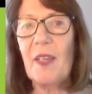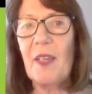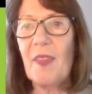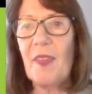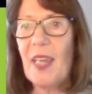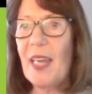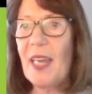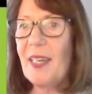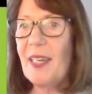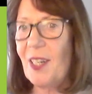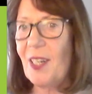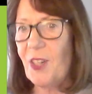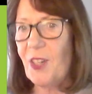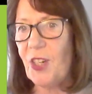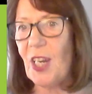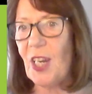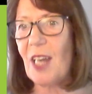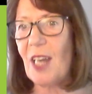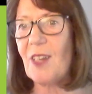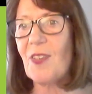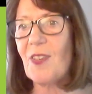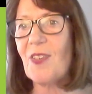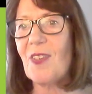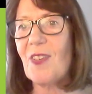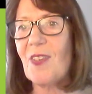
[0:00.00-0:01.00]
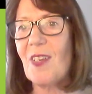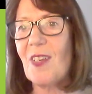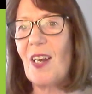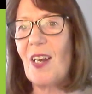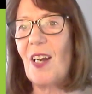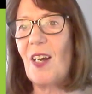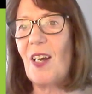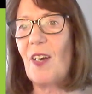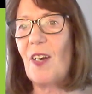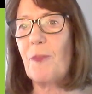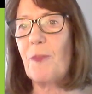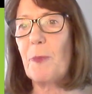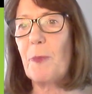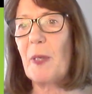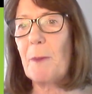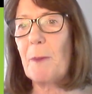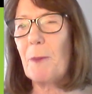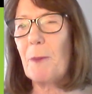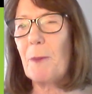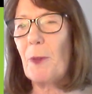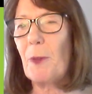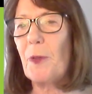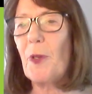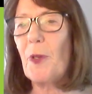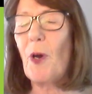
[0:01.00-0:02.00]
the NHS of
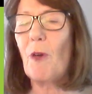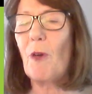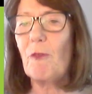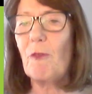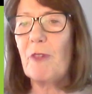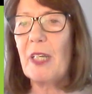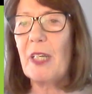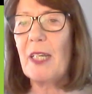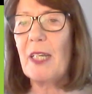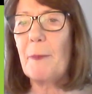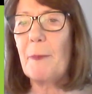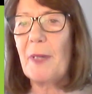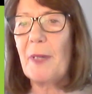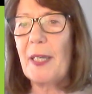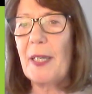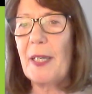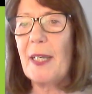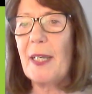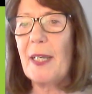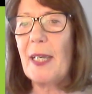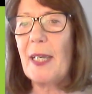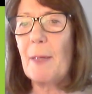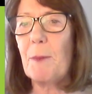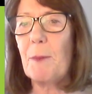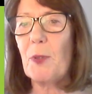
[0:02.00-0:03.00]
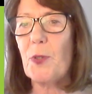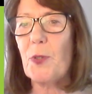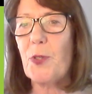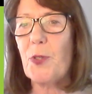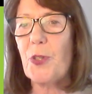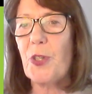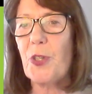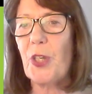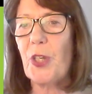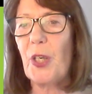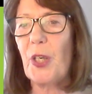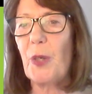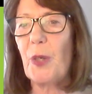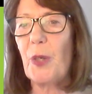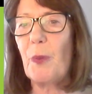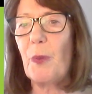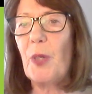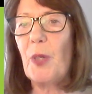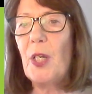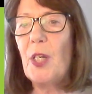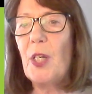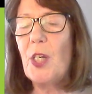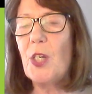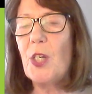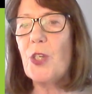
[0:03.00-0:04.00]
people not really being able to
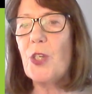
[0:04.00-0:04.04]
